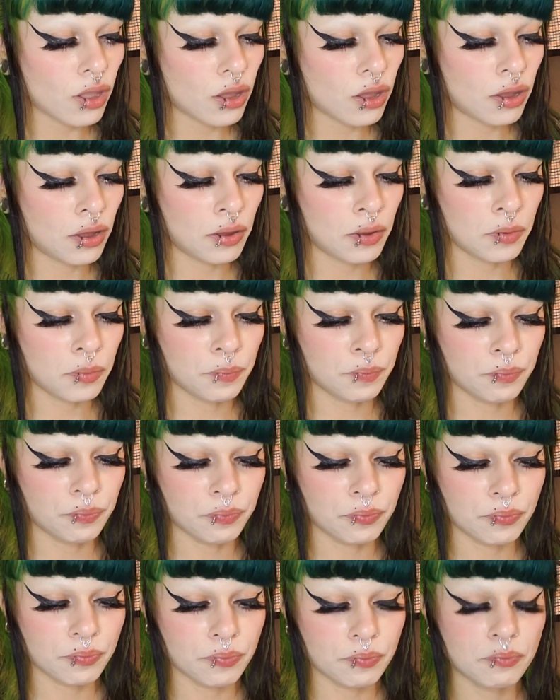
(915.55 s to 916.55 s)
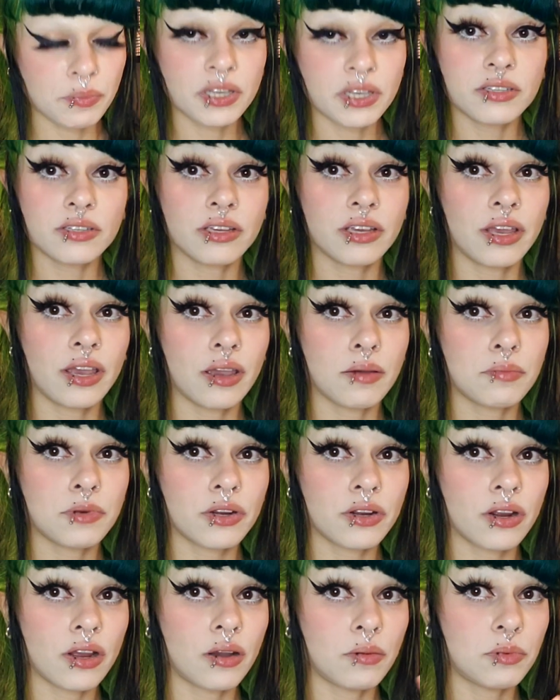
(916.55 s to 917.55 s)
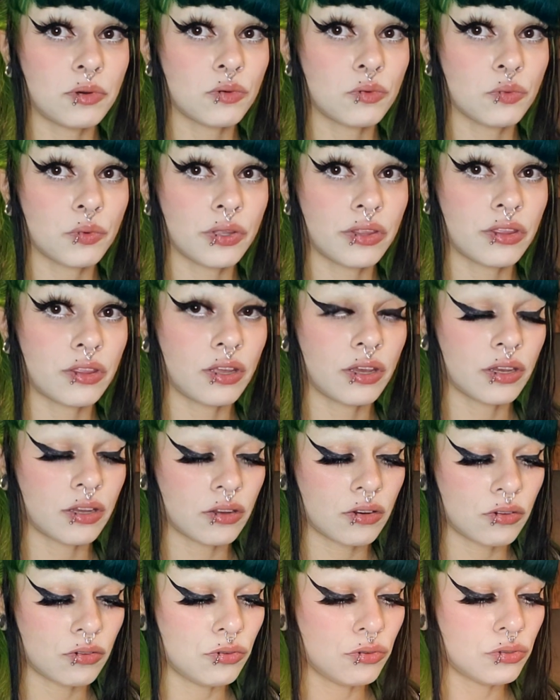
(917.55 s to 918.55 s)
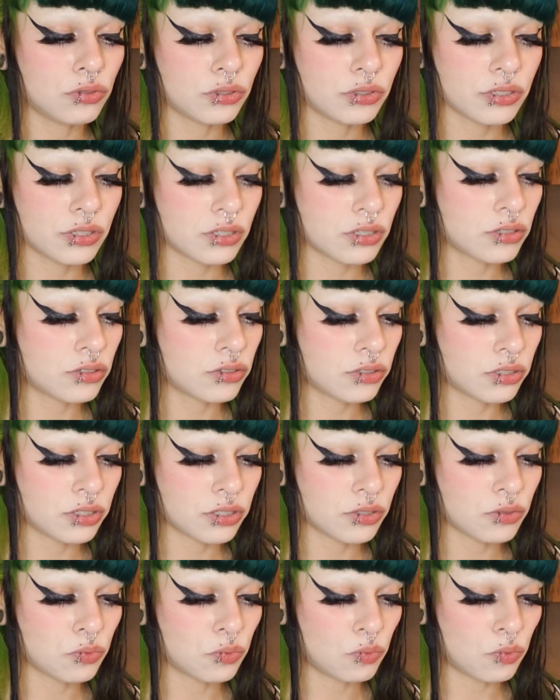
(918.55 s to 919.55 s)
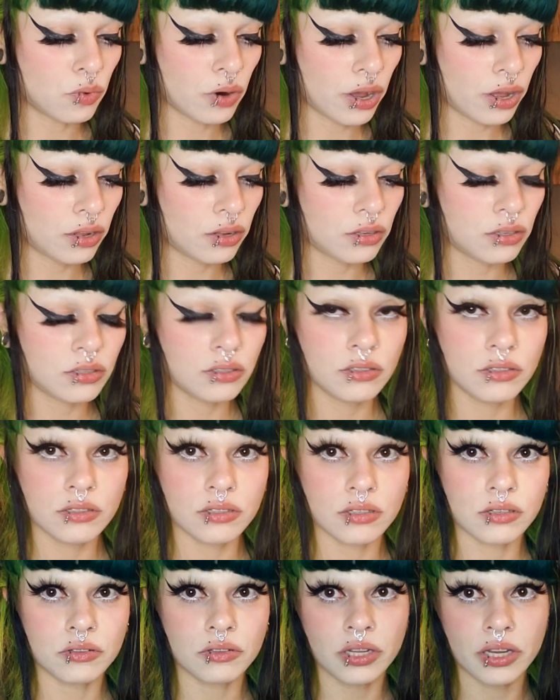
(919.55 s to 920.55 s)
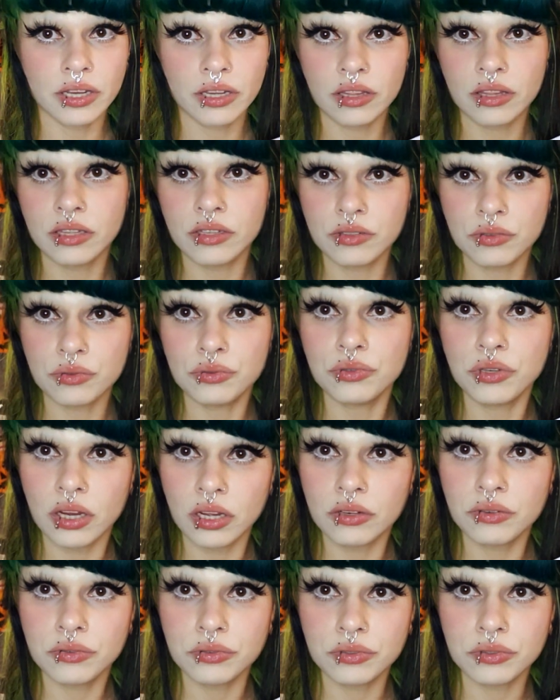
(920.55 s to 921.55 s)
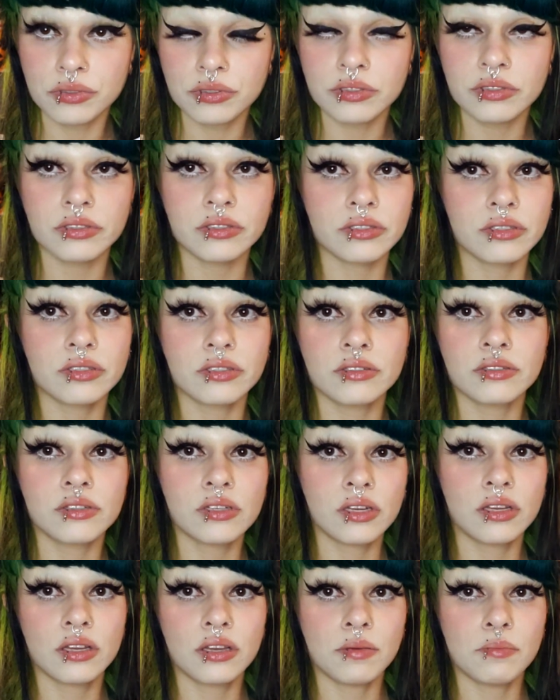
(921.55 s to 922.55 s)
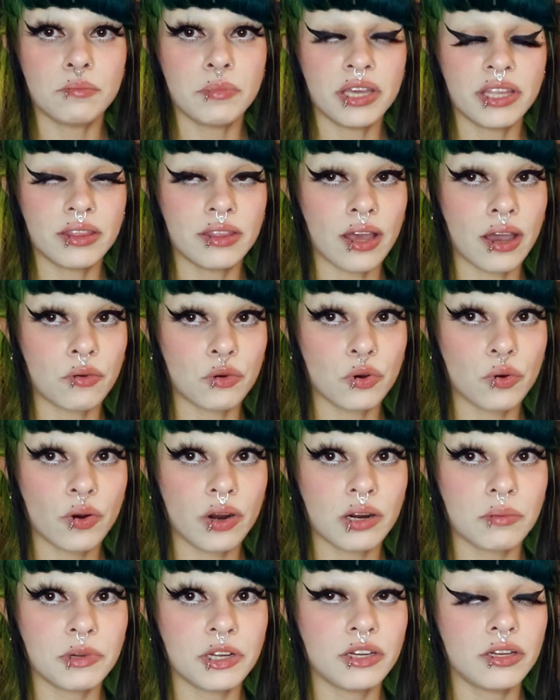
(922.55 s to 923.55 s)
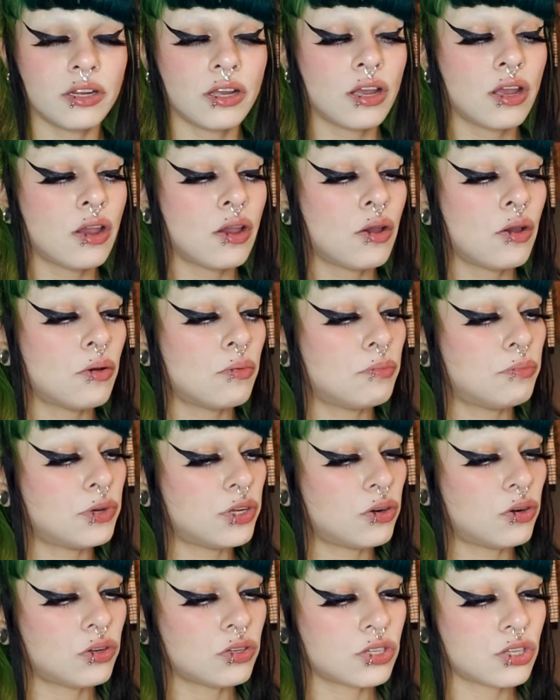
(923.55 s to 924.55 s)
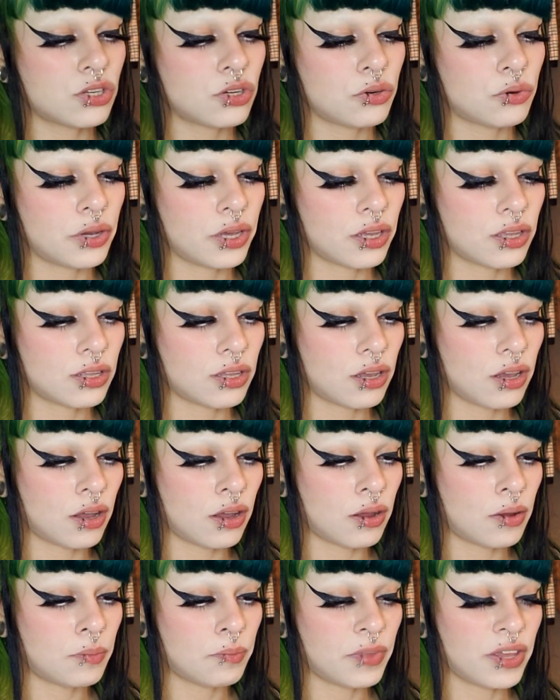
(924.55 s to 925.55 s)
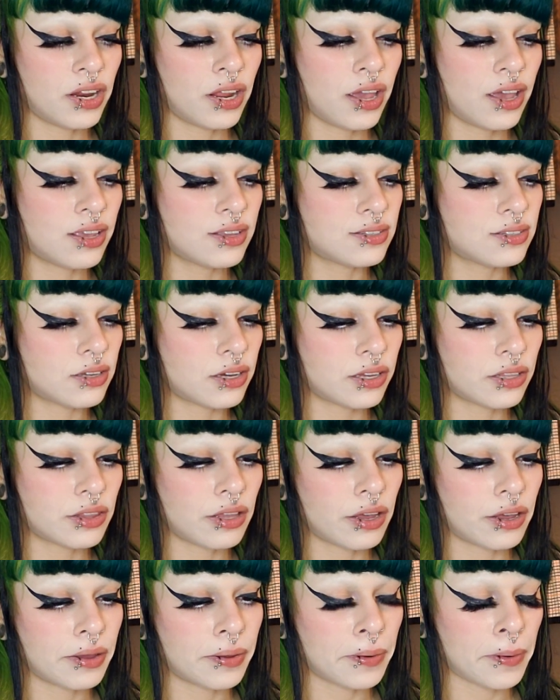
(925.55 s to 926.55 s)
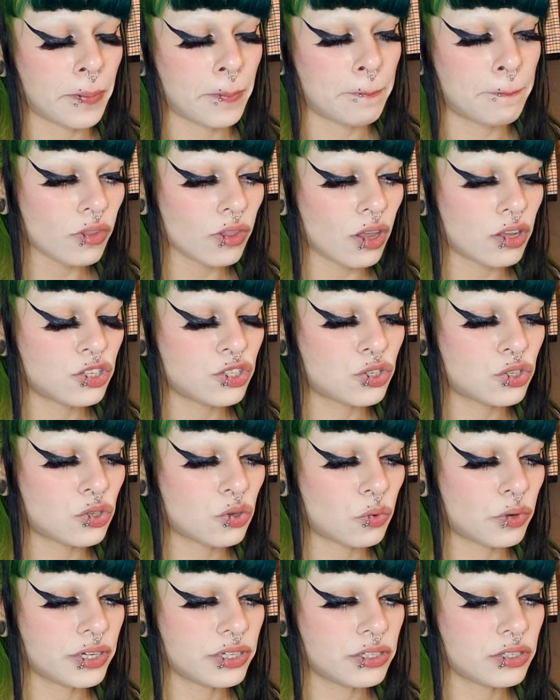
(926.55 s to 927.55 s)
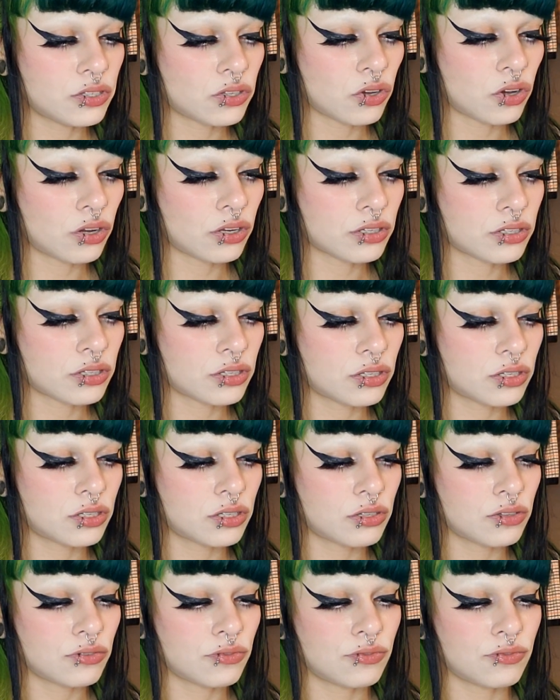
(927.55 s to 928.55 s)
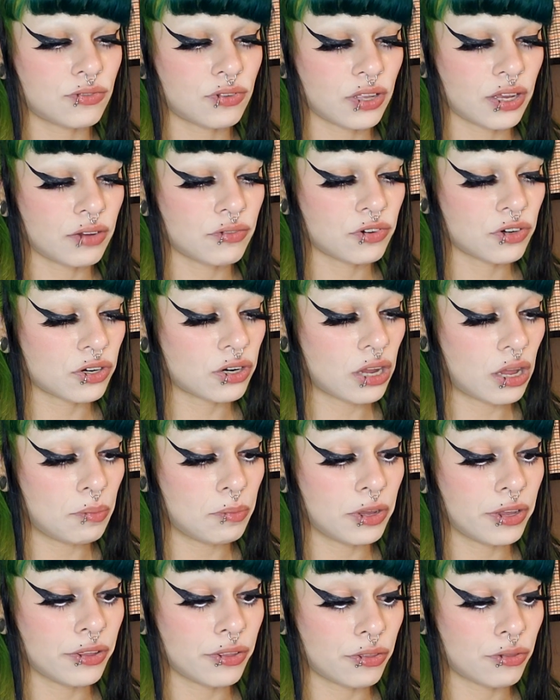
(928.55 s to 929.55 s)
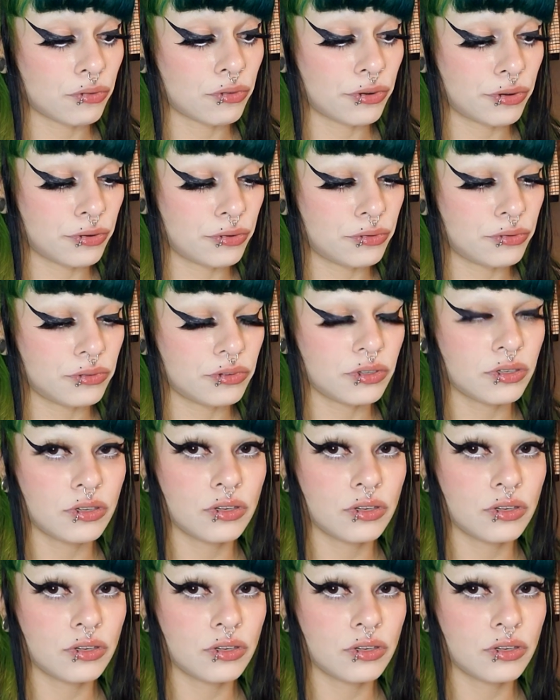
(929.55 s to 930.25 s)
Um, mixing hamburger helper with like noodles is good as well. So like these udon noodles meet that requirement but also it um, it has like that soy sauce flavor coming through